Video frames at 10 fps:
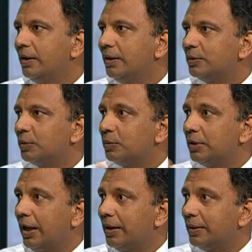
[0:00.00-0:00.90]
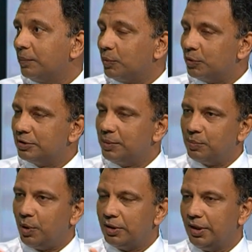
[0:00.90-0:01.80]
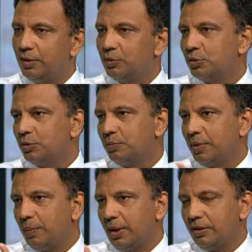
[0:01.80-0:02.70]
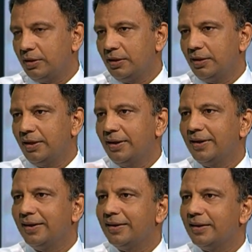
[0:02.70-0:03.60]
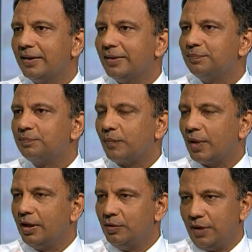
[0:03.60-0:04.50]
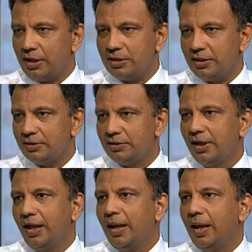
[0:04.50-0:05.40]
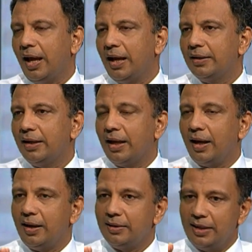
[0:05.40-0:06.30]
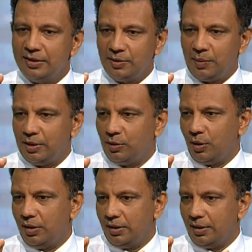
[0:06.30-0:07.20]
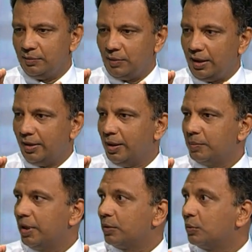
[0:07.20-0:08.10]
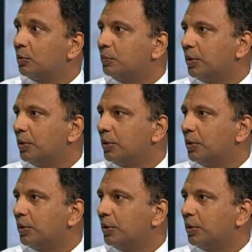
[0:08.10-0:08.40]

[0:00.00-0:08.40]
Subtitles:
So the most important thing, you should prevent infections. And there's a what you call a vulnerable group,